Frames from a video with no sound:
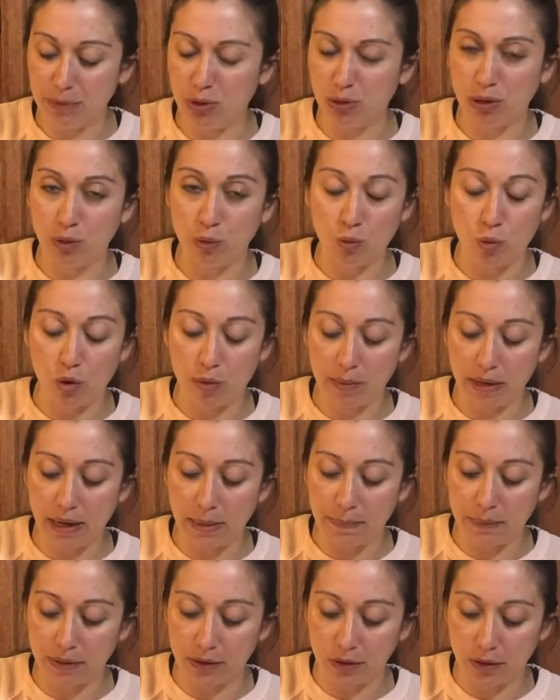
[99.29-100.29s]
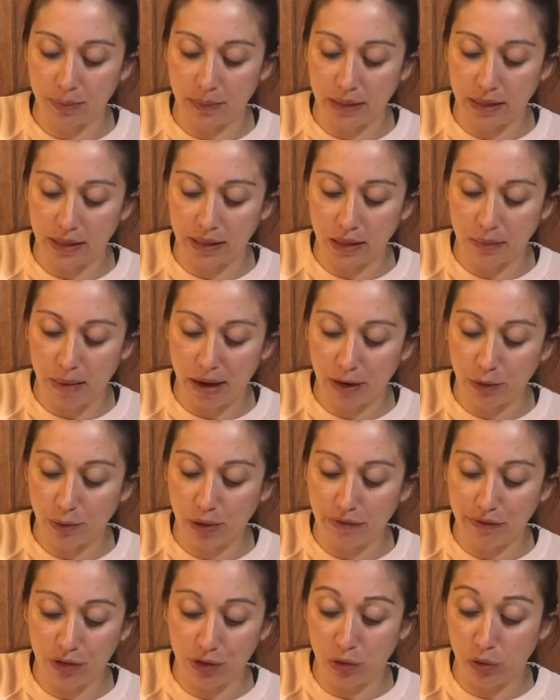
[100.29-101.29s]
You can warm it up a little bit in the
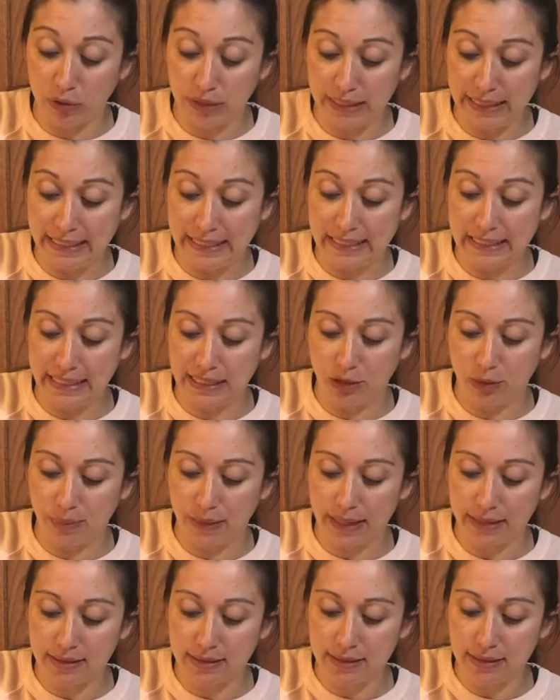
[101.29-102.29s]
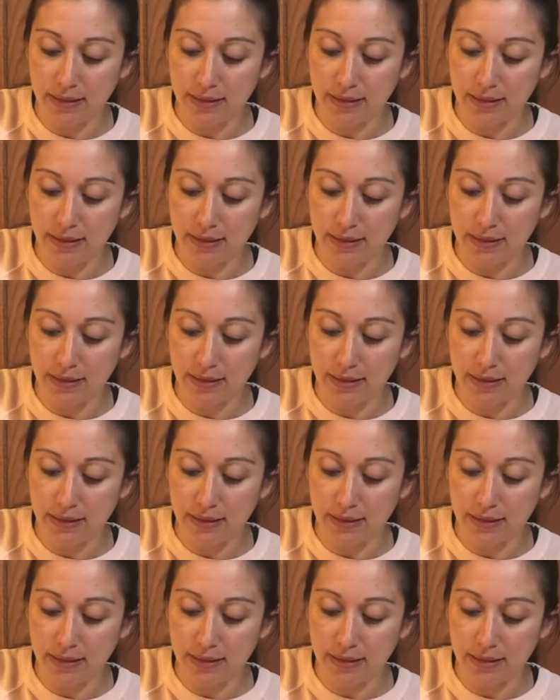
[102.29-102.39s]
microwave, and you only need a little bit